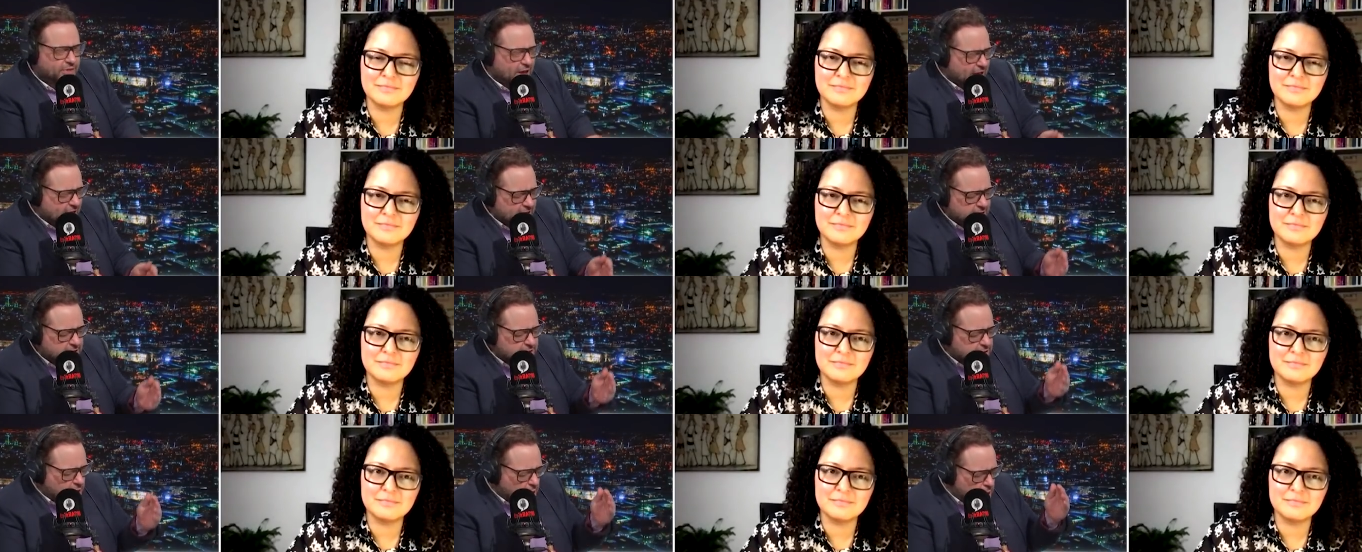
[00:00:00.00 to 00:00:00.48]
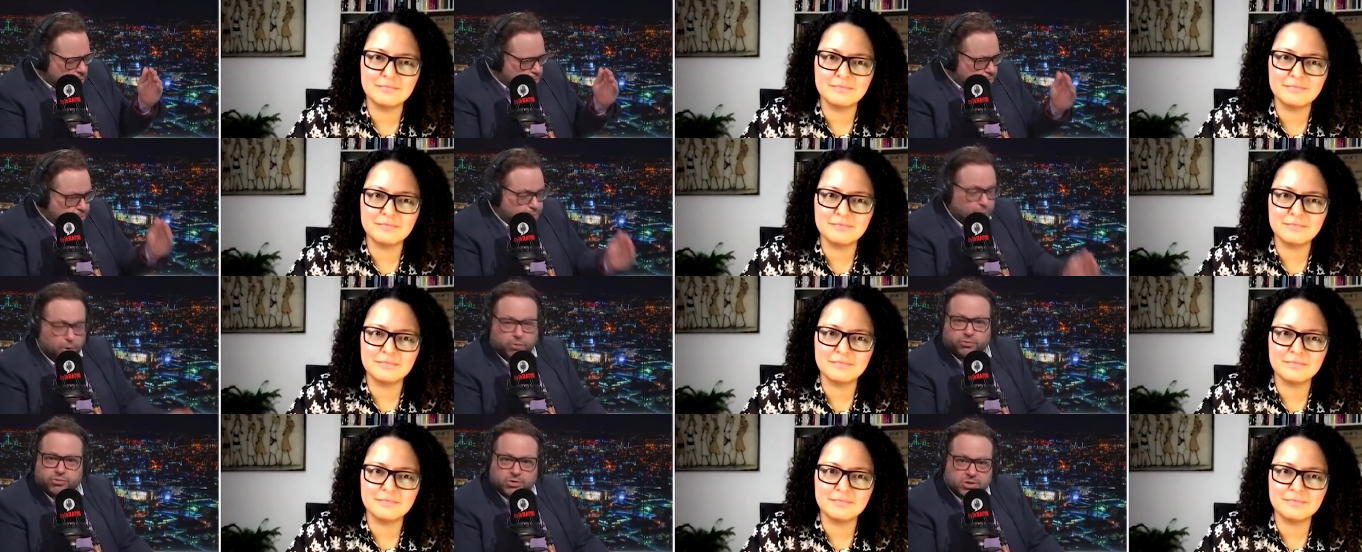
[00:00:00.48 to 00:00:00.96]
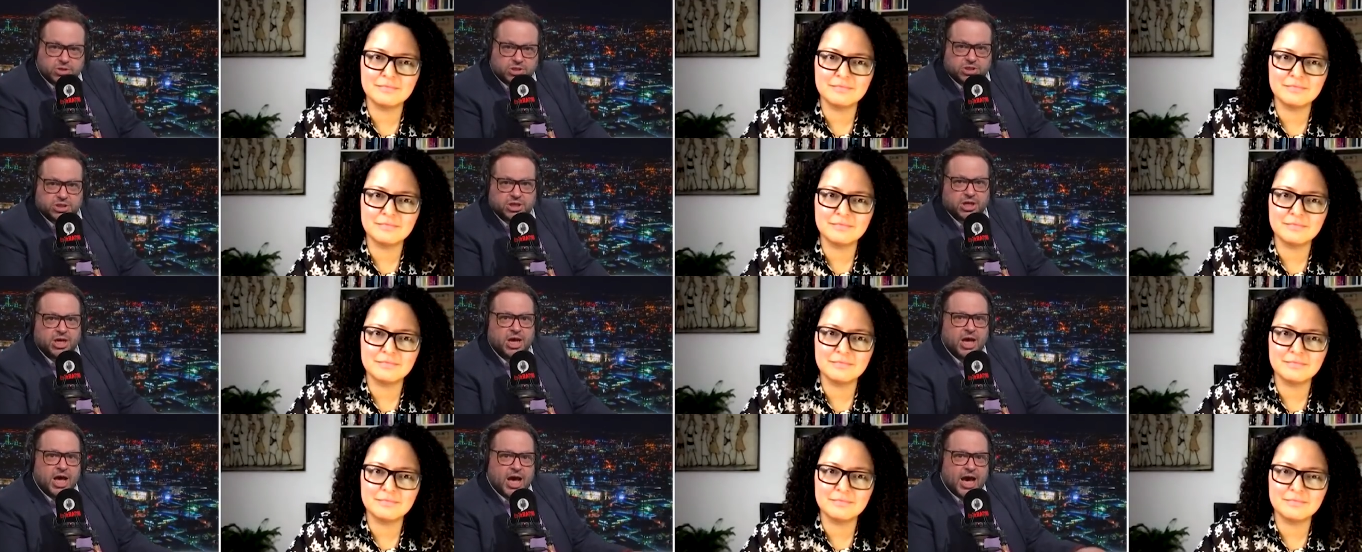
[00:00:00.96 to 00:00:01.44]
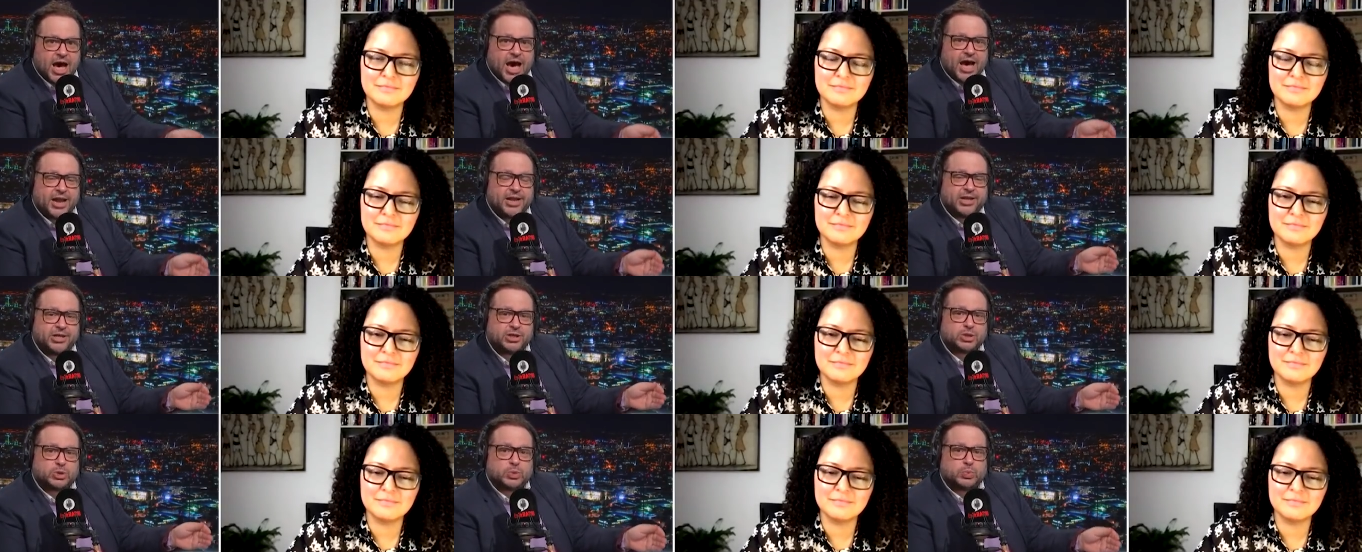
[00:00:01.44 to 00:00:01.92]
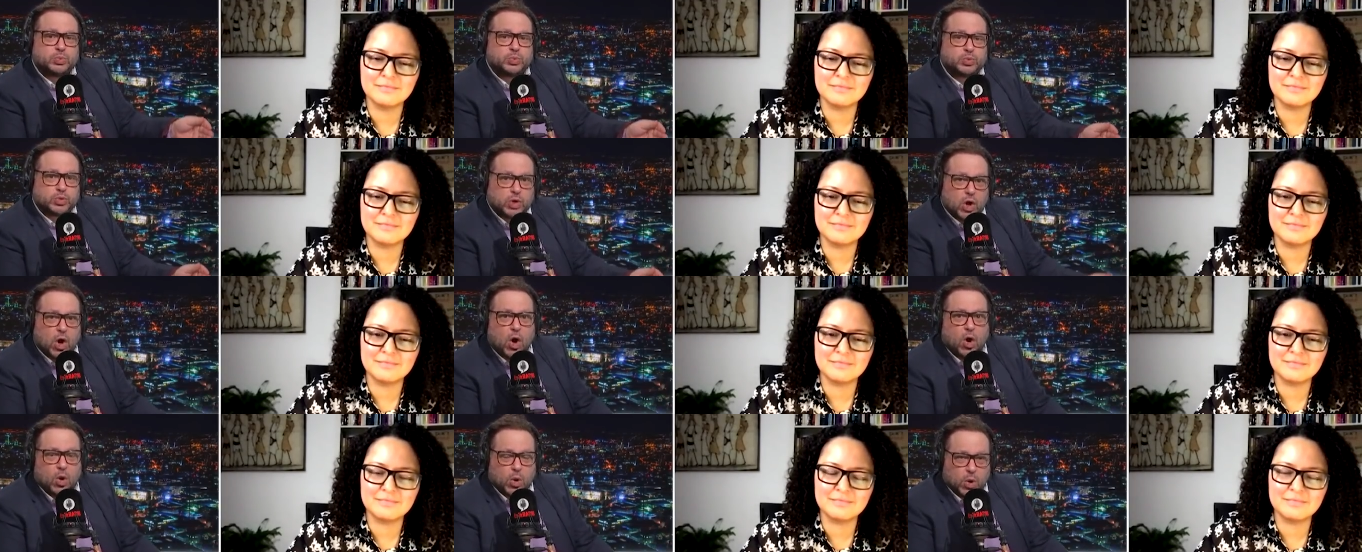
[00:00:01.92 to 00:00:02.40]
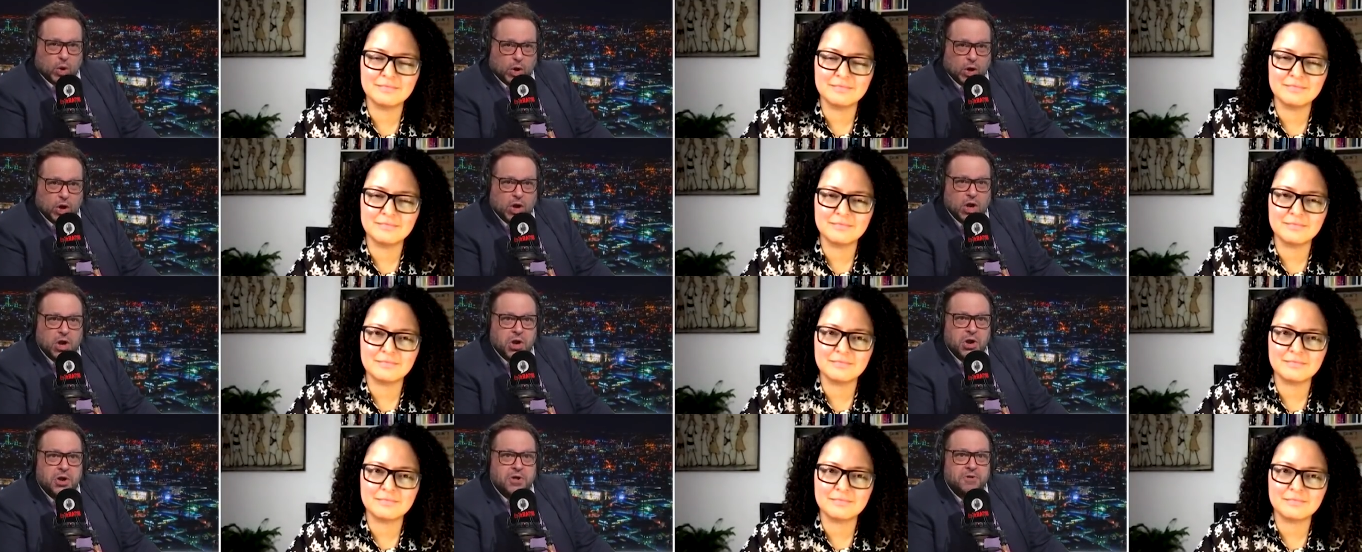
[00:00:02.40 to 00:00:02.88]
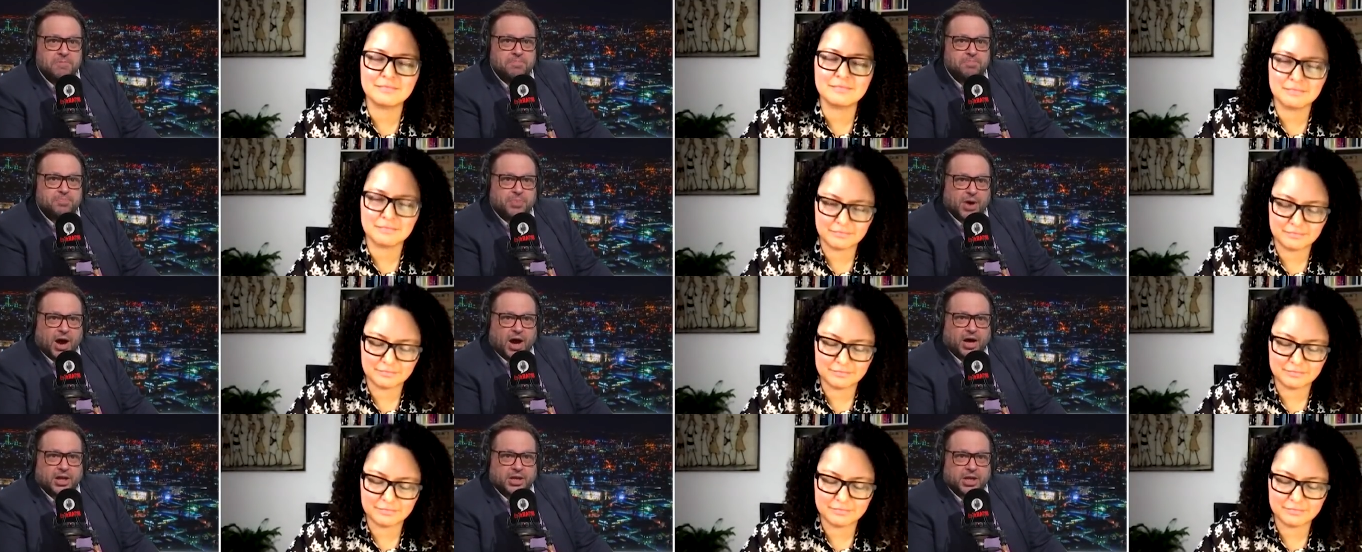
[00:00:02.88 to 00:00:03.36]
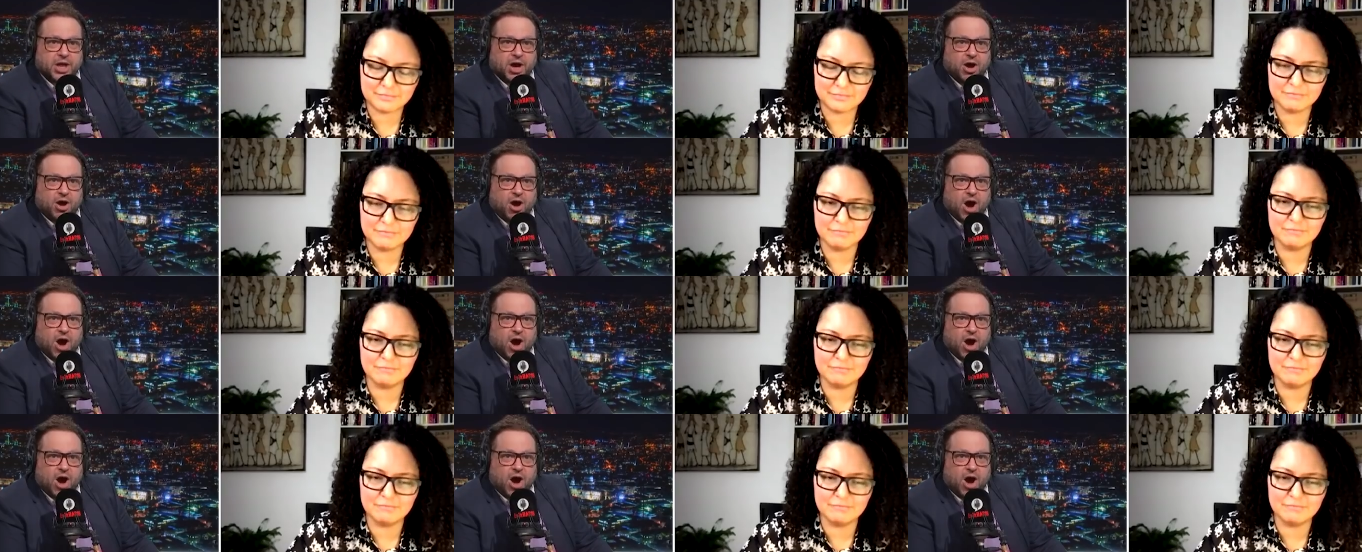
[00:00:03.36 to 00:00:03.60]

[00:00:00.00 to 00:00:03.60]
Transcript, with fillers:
Speaker 1: That is abhorrent and it's wrong. But